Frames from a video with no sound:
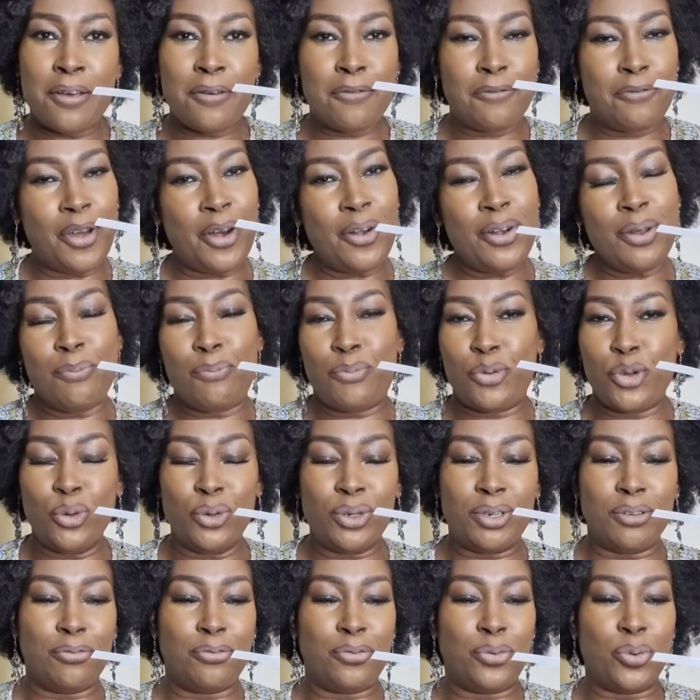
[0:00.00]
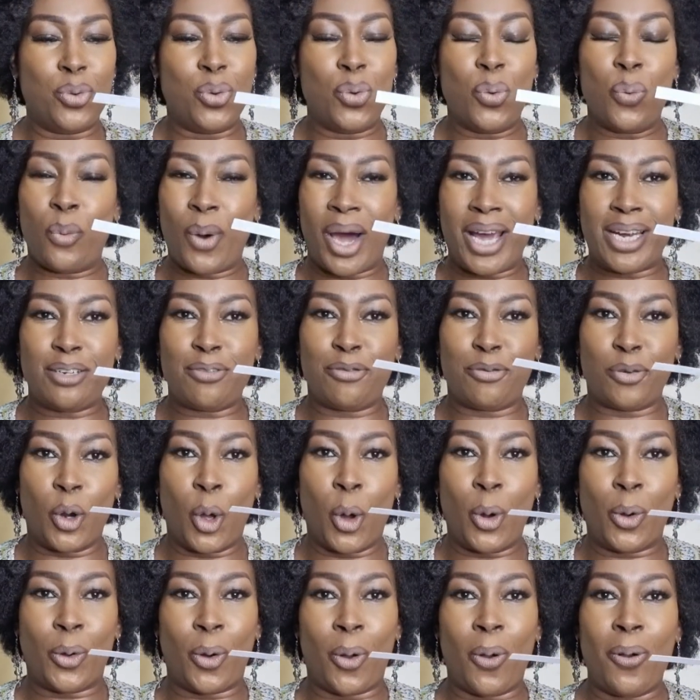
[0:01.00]
Very beautiful white
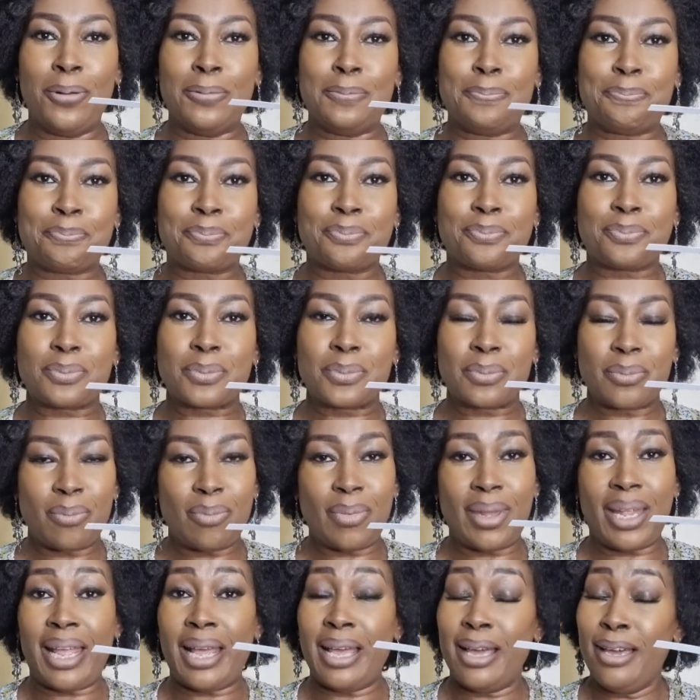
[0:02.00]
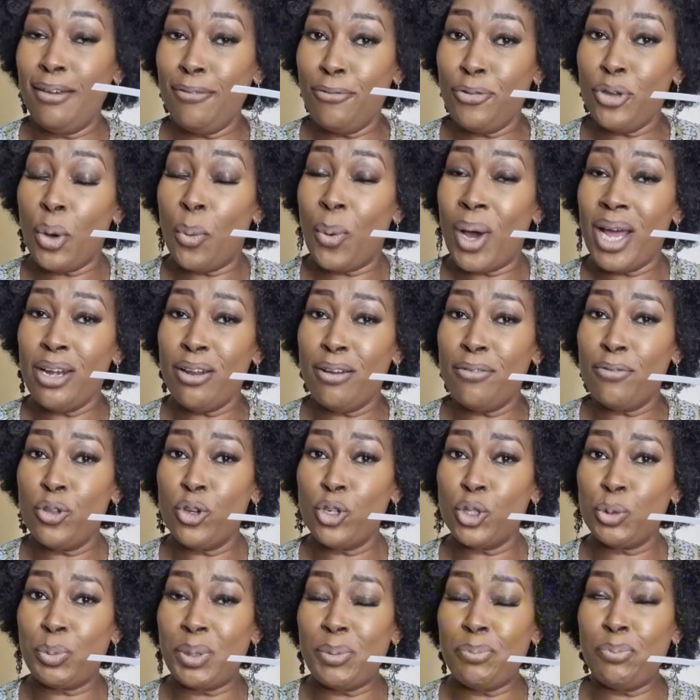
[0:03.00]
floral. If you're one of
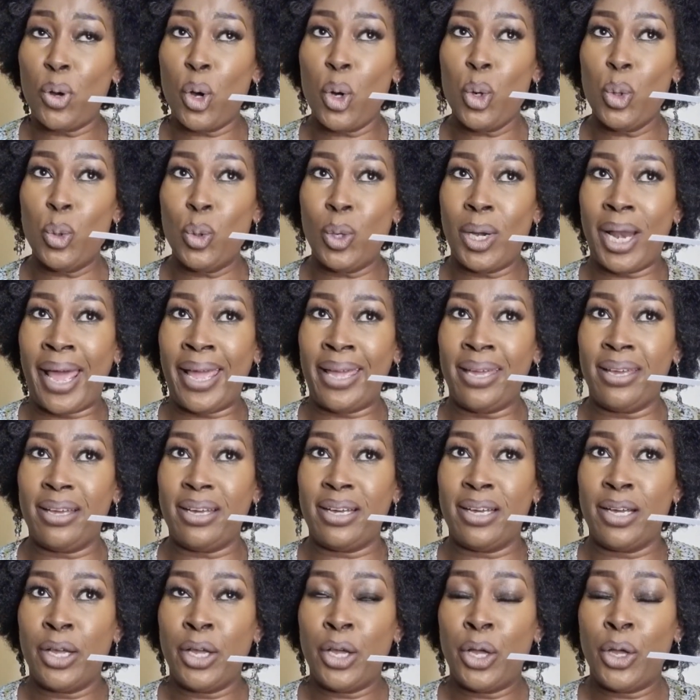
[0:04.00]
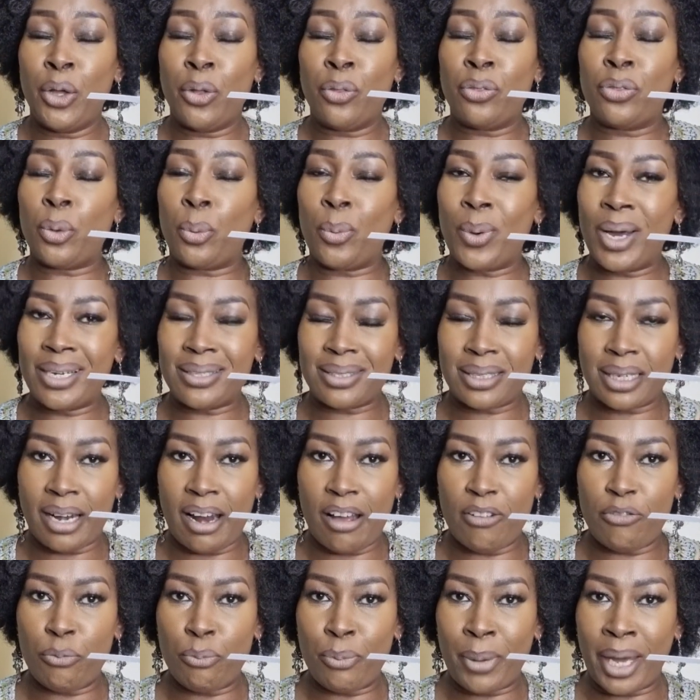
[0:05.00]
those people who like the ones that
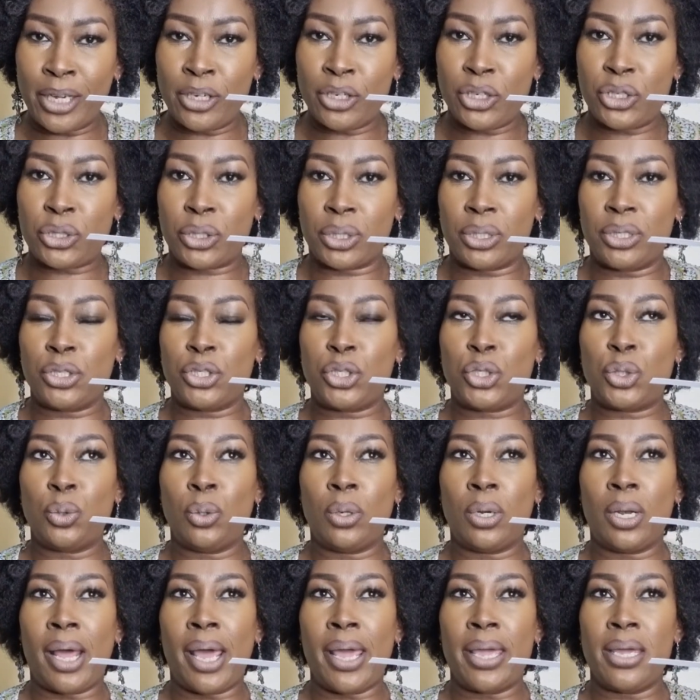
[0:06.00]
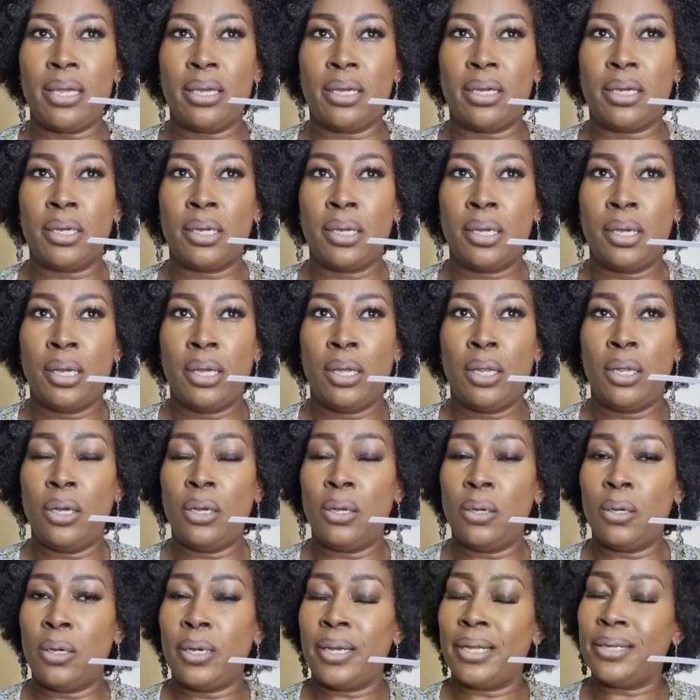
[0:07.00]
I've mentioned, you like
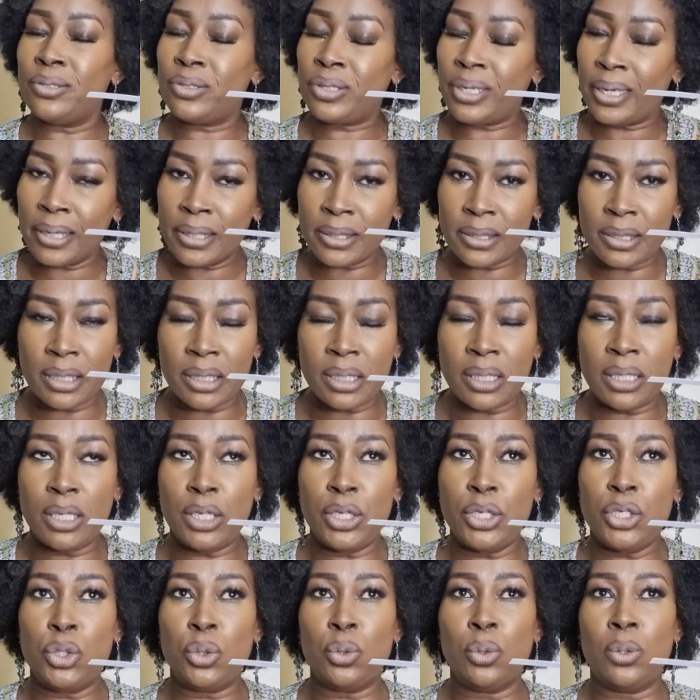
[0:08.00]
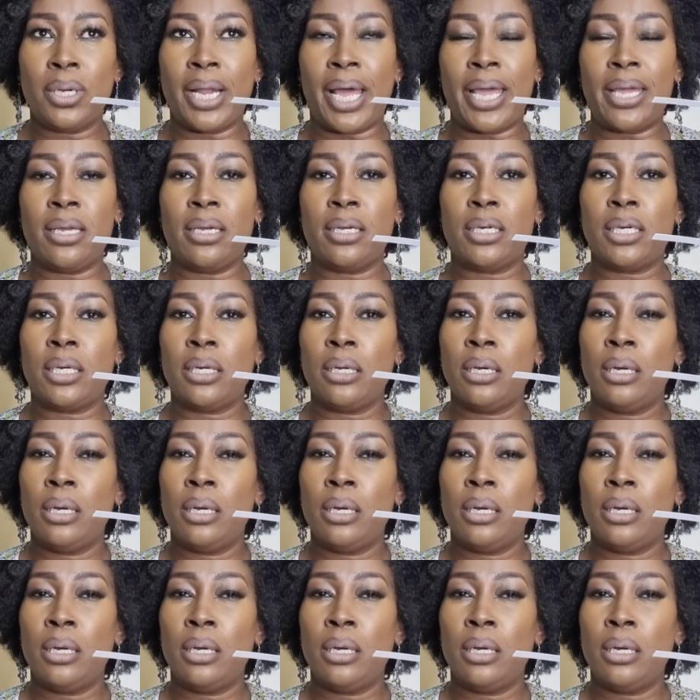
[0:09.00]
L'Interdit, you like